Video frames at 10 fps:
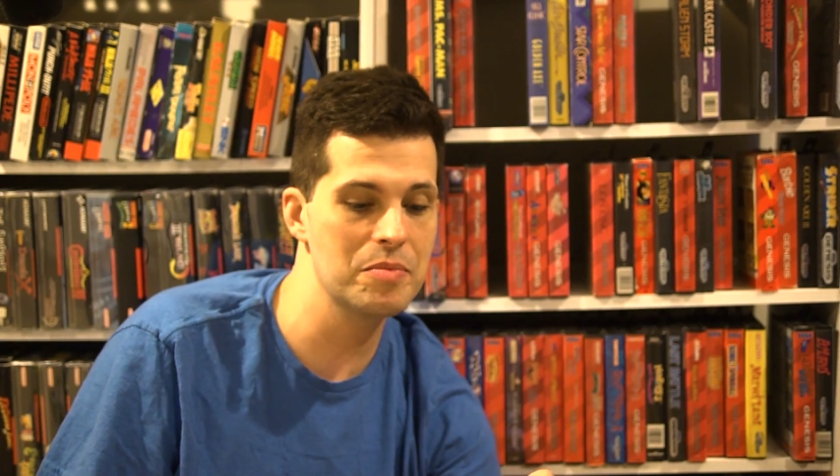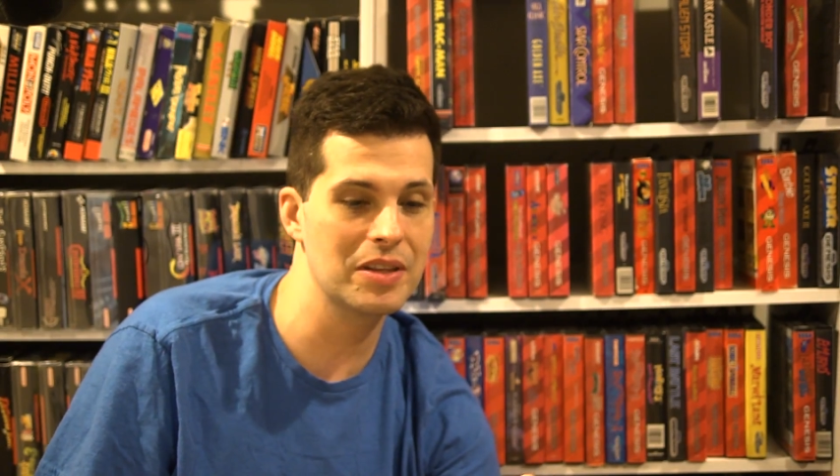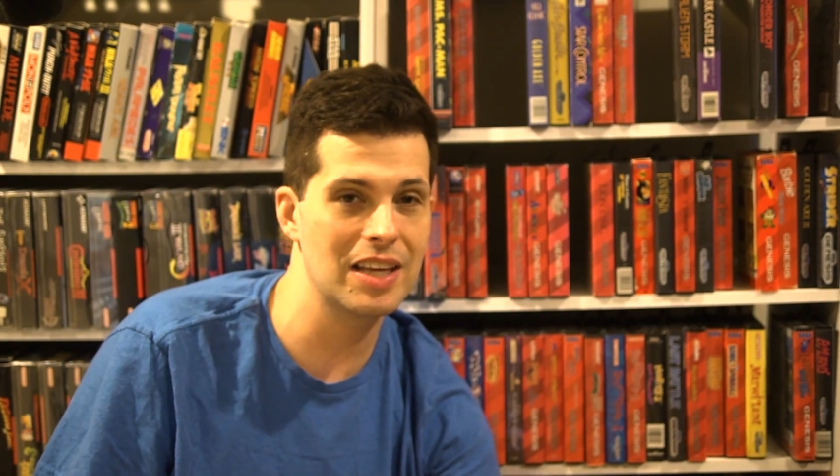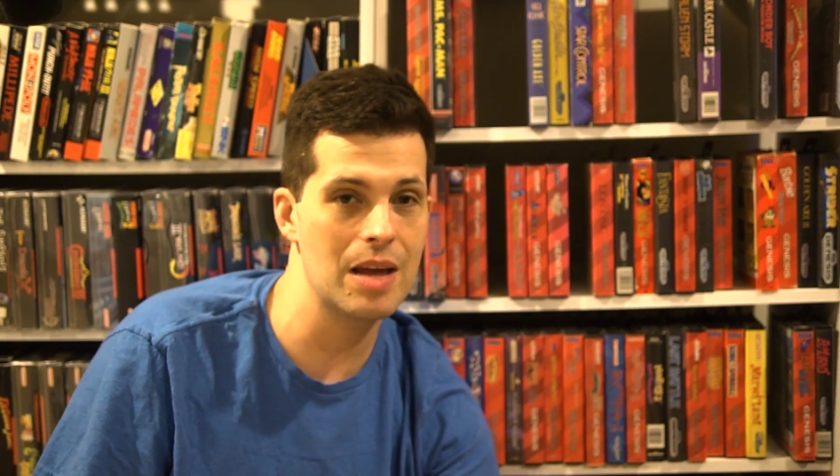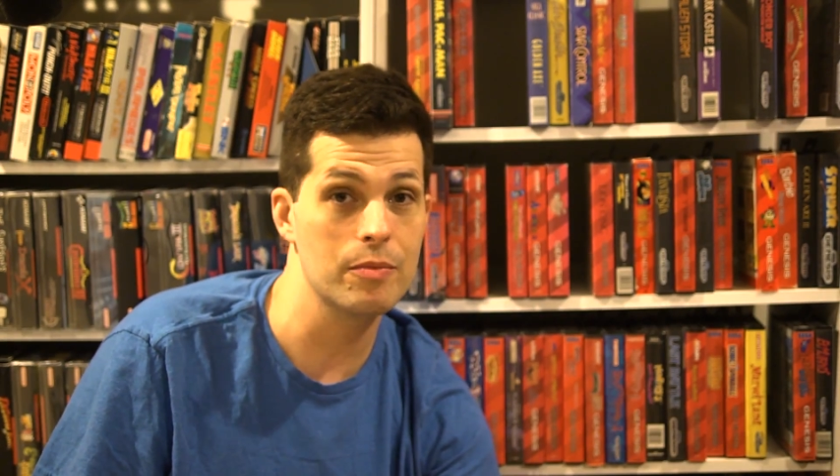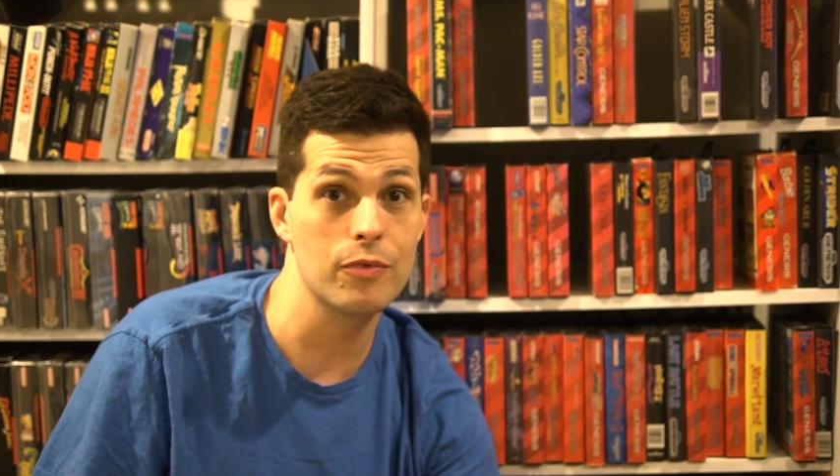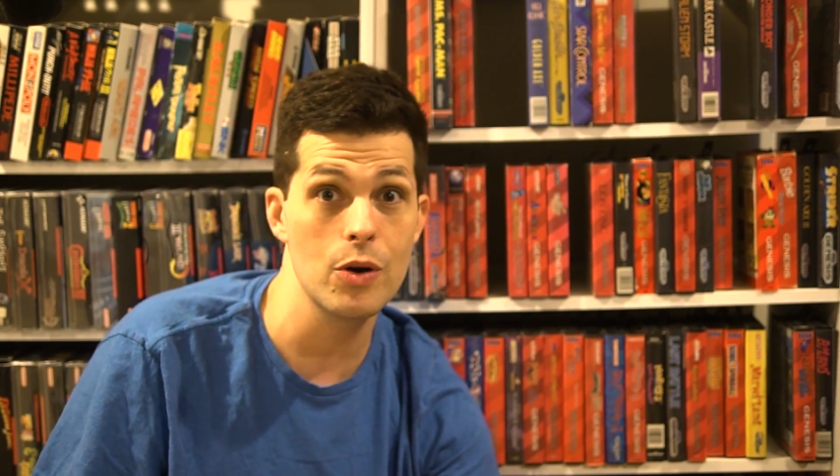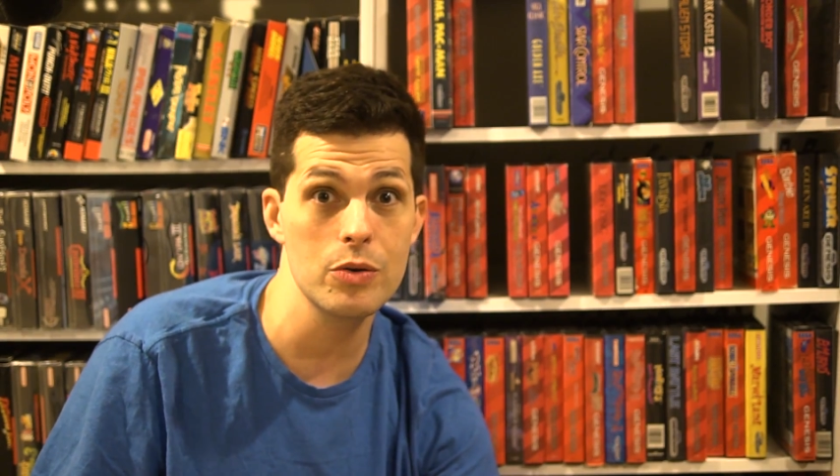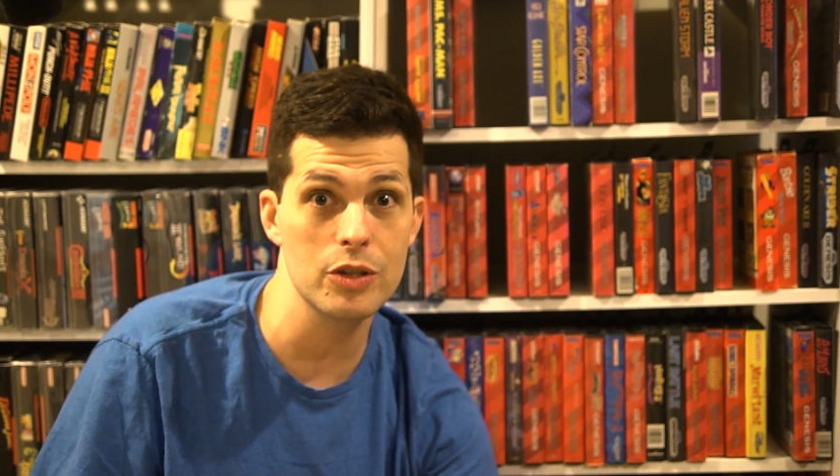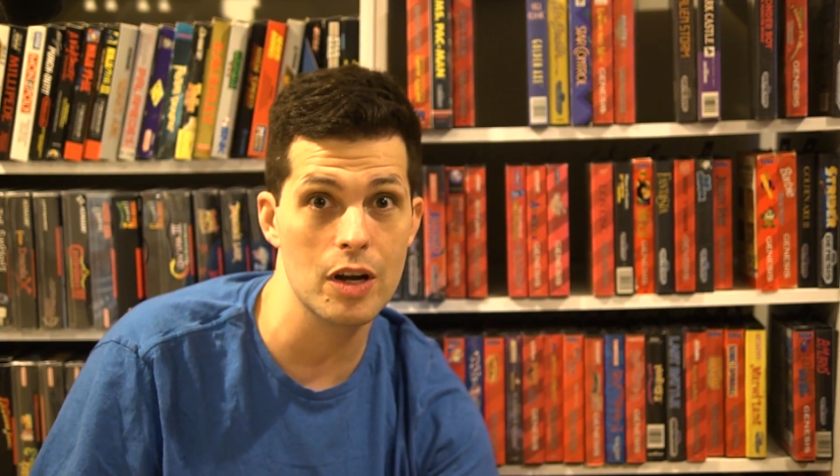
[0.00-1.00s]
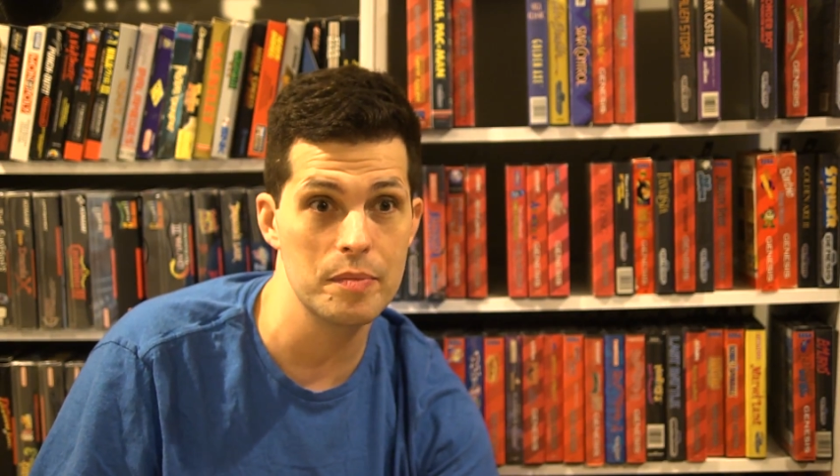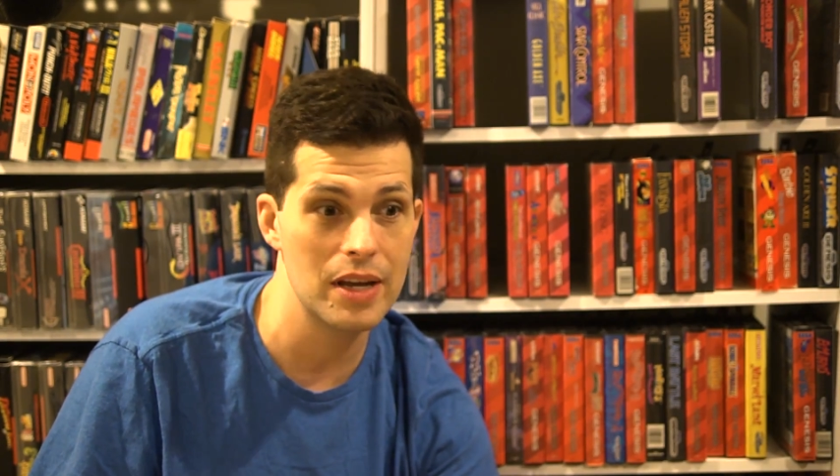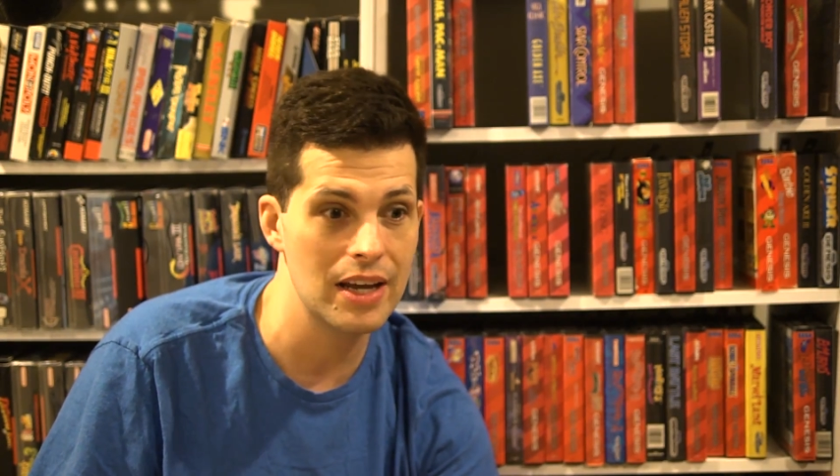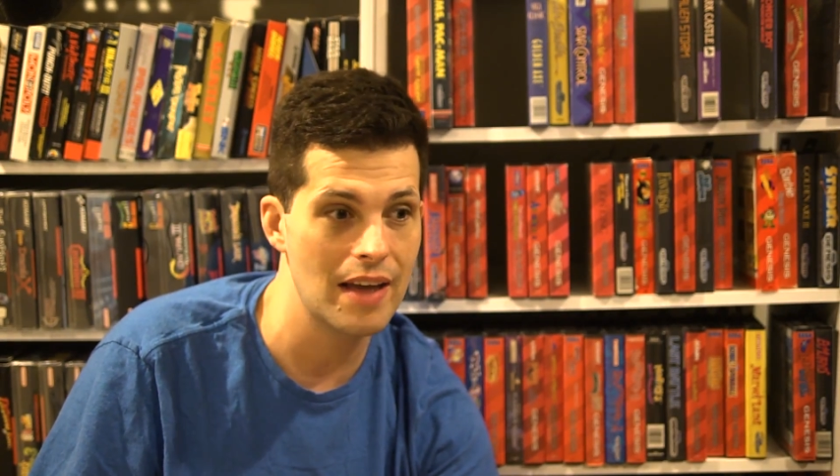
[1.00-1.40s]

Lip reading: but the game froze on me,